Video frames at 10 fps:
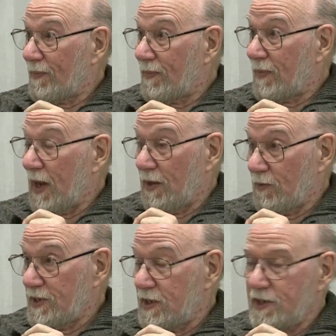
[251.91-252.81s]
And the
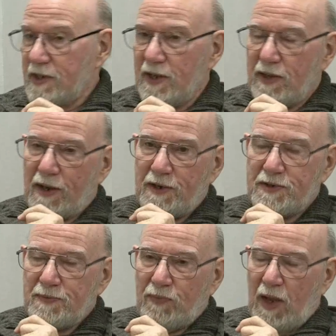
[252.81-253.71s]
reason I say that
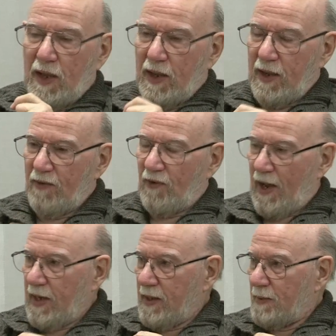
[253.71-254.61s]
is, if
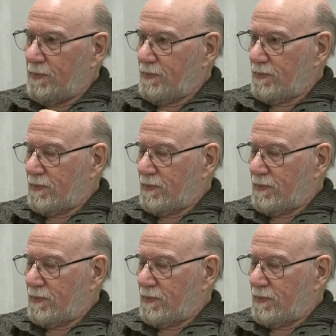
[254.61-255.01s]
I am